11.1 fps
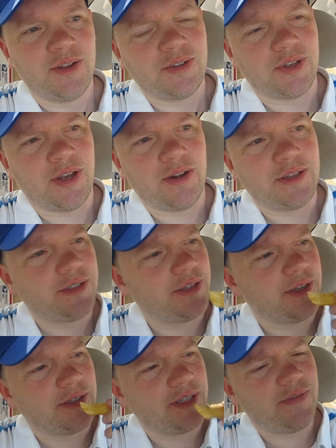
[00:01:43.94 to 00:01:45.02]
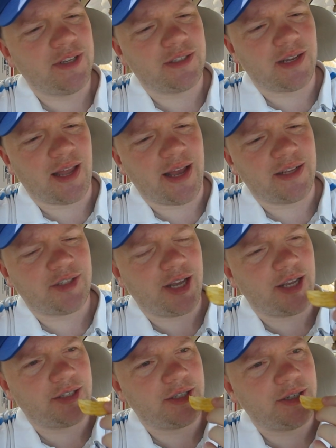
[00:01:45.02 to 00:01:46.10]
So let's see. Let's give this last
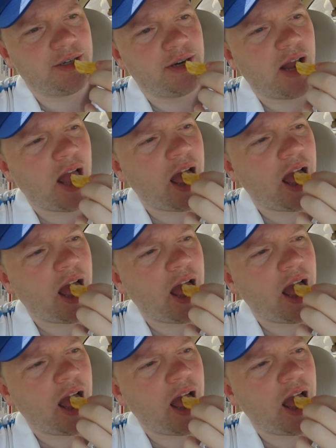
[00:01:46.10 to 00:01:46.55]
taste here.